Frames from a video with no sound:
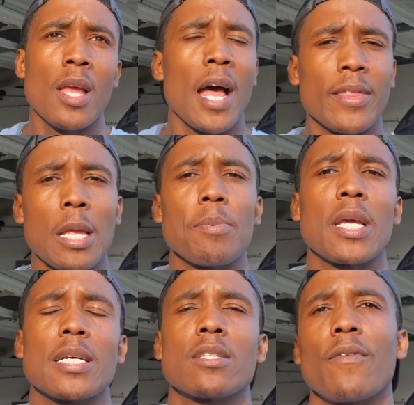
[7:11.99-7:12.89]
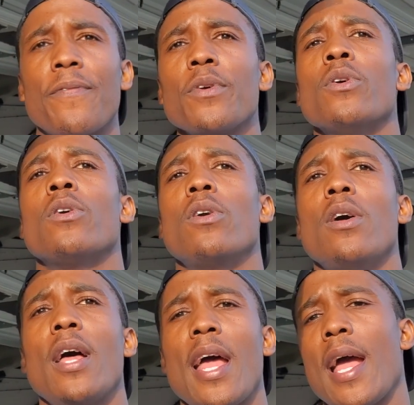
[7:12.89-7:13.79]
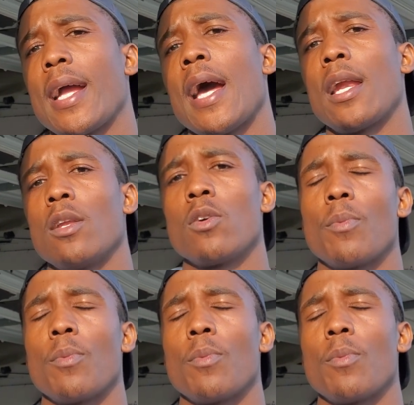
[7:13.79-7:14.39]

I think because of the fuel had got a little